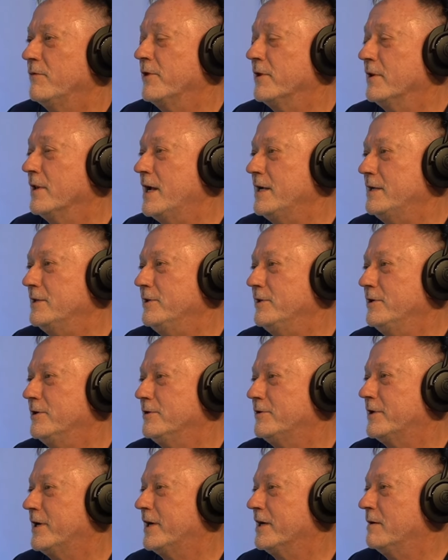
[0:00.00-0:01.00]
The
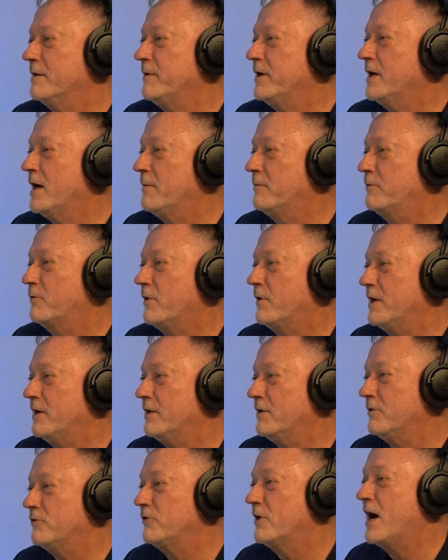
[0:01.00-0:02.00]
likelihood that I'm going to be
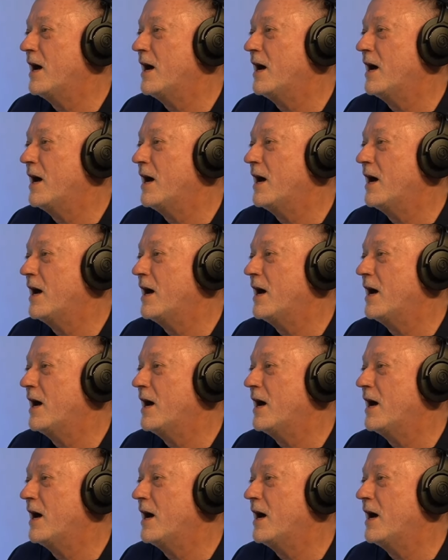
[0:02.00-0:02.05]
upgraded is